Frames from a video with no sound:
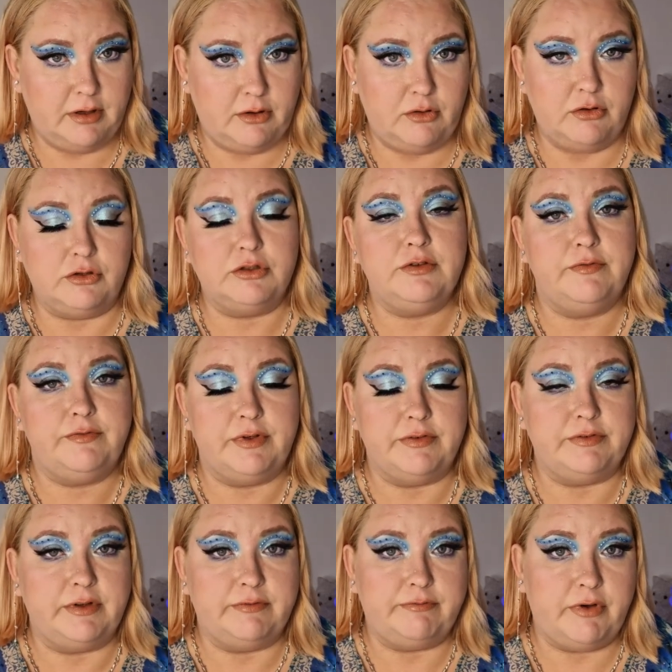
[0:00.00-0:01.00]
cost
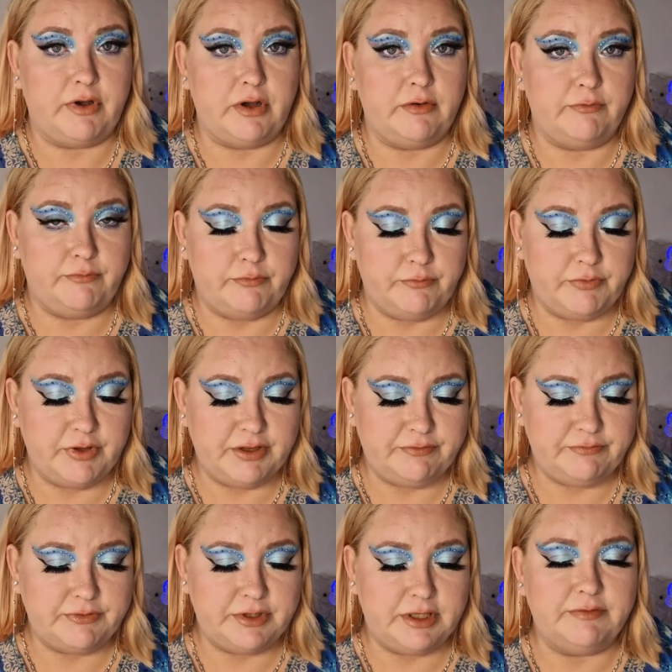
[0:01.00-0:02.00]

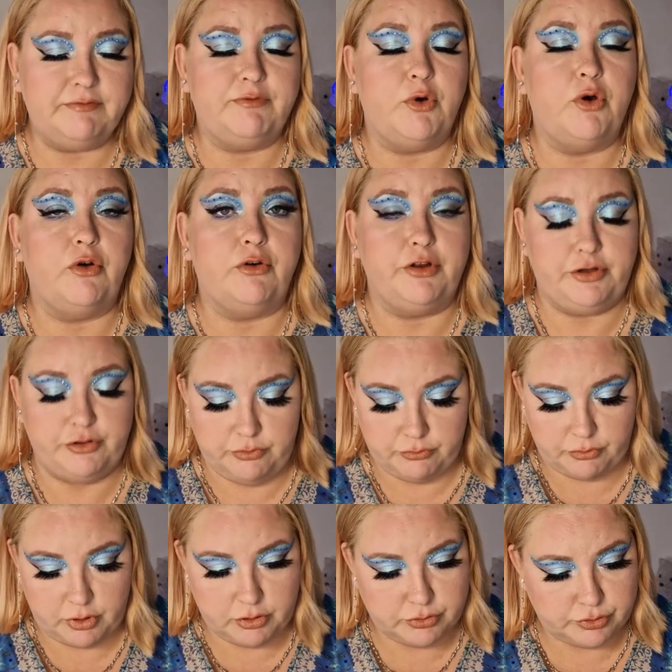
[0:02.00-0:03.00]
54
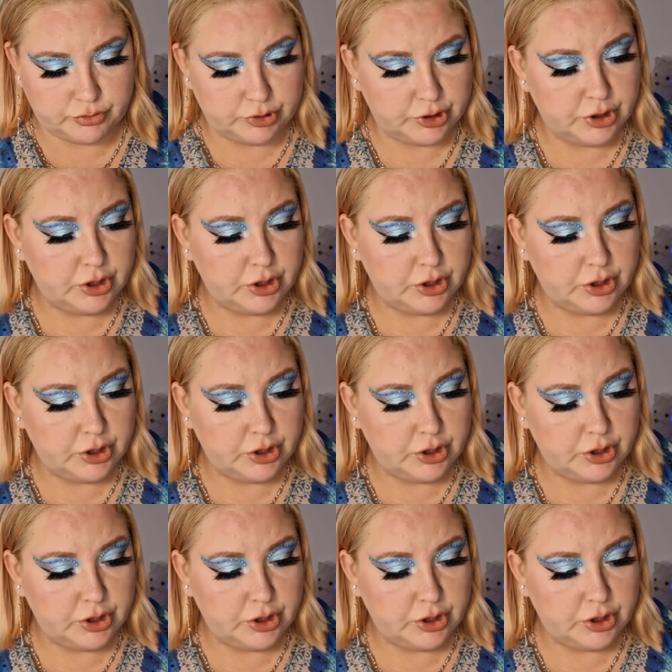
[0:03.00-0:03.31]
euros.